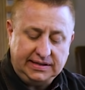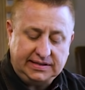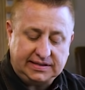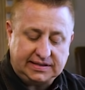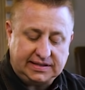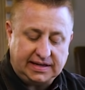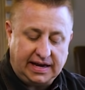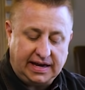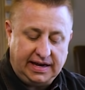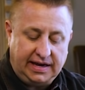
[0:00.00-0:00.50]

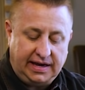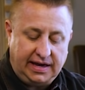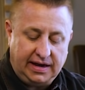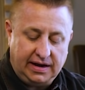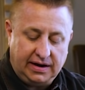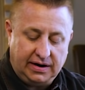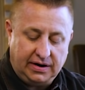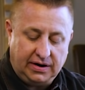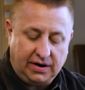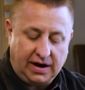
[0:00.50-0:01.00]
stay
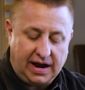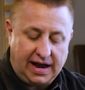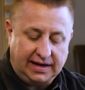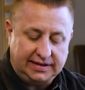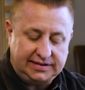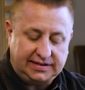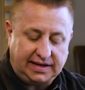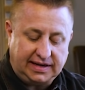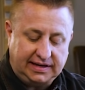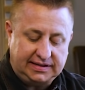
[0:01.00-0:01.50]
here
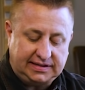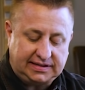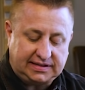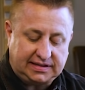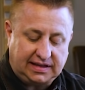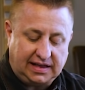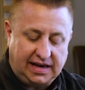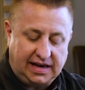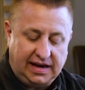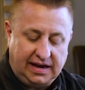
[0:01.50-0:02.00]
as a
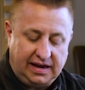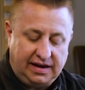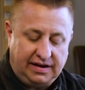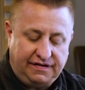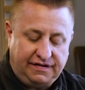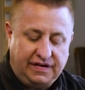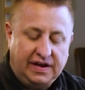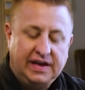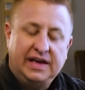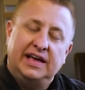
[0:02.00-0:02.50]

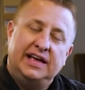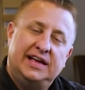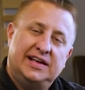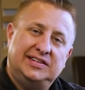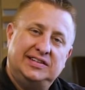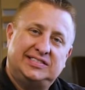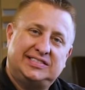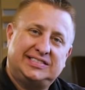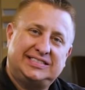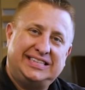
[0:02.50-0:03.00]
slave
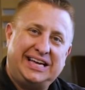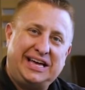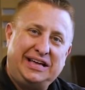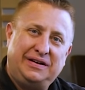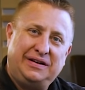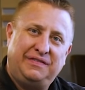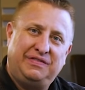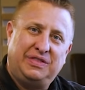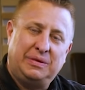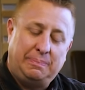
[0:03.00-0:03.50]
instead
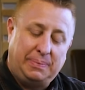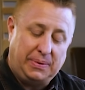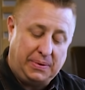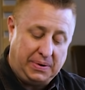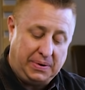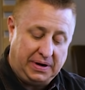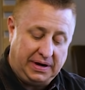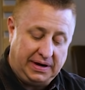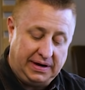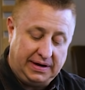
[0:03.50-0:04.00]
of the
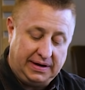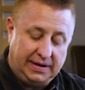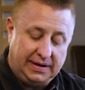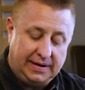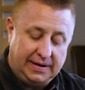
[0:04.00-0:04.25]
boy,